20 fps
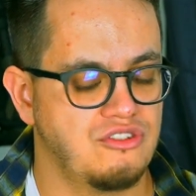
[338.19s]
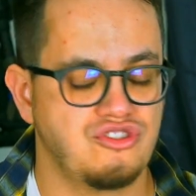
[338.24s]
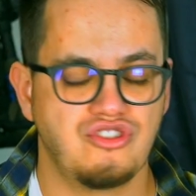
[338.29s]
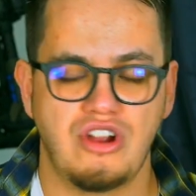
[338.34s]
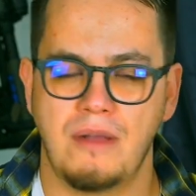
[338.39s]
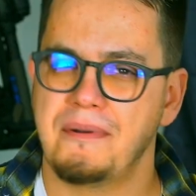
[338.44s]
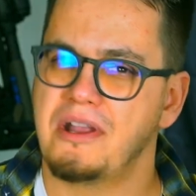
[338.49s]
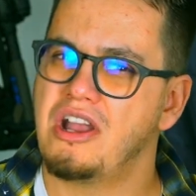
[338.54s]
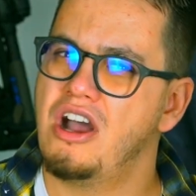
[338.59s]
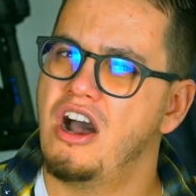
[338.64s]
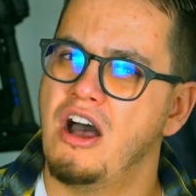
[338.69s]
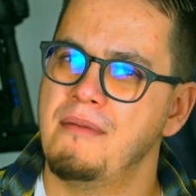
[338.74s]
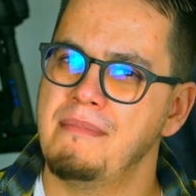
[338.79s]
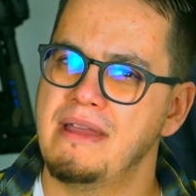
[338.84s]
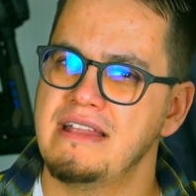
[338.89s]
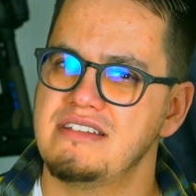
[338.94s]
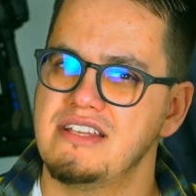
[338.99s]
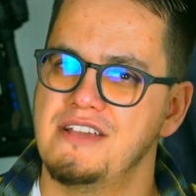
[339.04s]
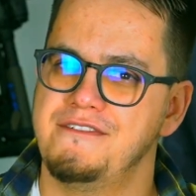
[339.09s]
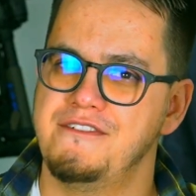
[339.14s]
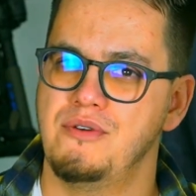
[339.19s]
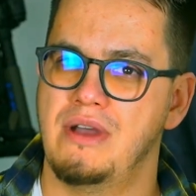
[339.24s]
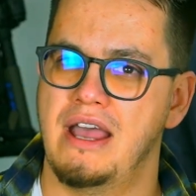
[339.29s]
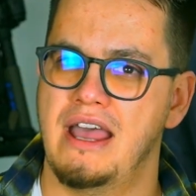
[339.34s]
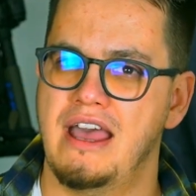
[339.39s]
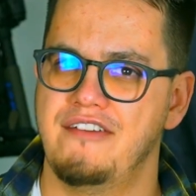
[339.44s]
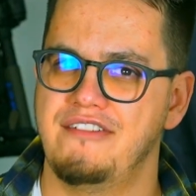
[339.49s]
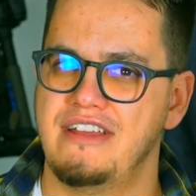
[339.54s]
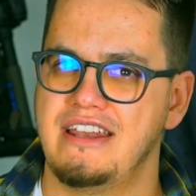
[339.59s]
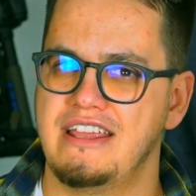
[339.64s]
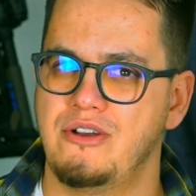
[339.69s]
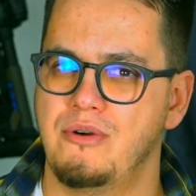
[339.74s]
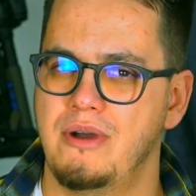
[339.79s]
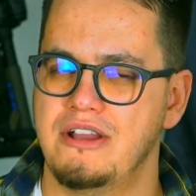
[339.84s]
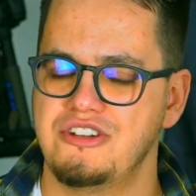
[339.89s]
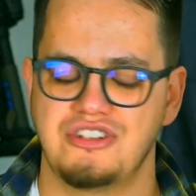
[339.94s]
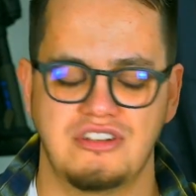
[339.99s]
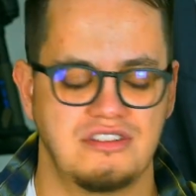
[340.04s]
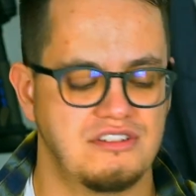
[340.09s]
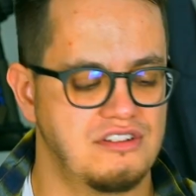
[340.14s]
Drop a comment if you have any
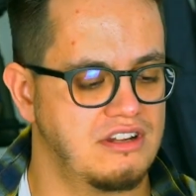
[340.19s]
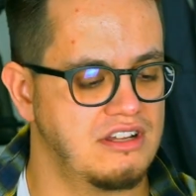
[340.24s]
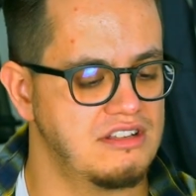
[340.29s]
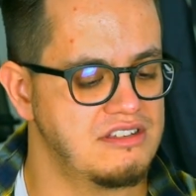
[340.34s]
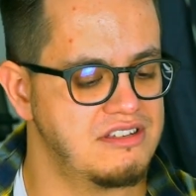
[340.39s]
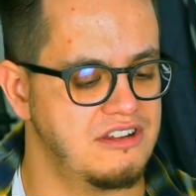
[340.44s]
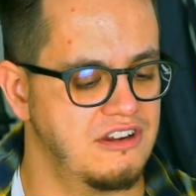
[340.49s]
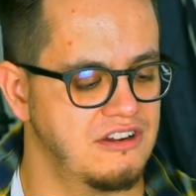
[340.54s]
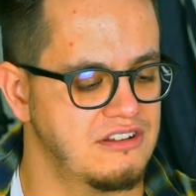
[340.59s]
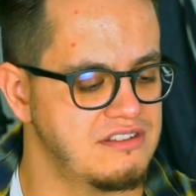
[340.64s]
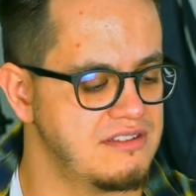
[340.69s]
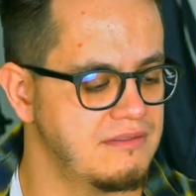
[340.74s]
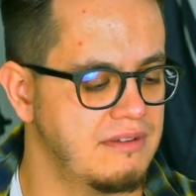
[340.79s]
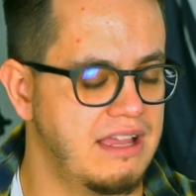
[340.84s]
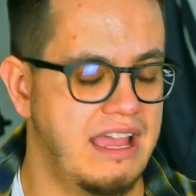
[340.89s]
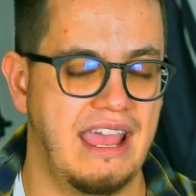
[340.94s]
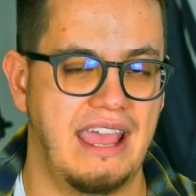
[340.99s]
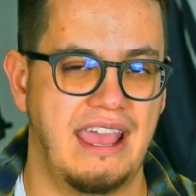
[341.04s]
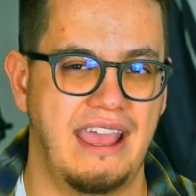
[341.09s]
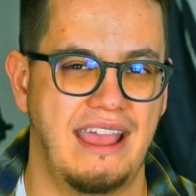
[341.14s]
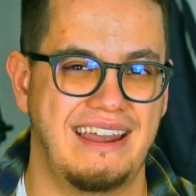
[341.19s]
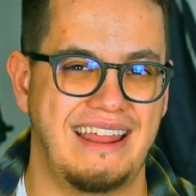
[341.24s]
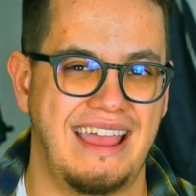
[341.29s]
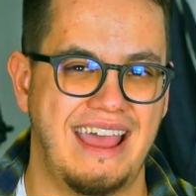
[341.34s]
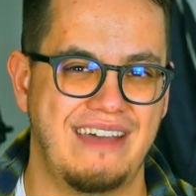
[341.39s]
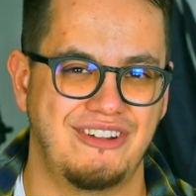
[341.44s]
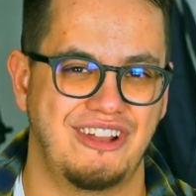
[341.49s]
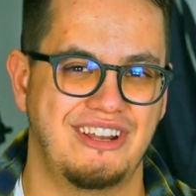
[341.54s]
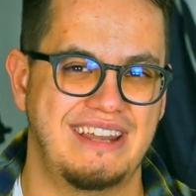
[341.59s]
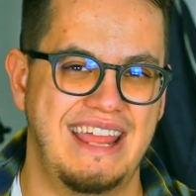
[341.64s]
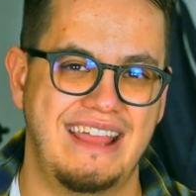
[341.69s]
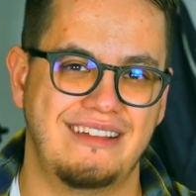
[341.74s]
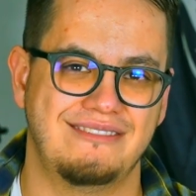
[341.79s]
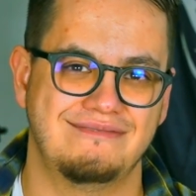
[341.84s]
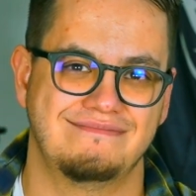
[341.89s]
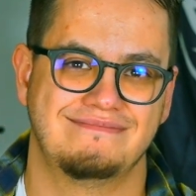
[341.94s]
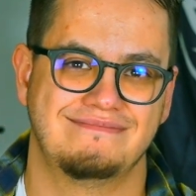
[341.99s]
questions or concerns, and have a good day.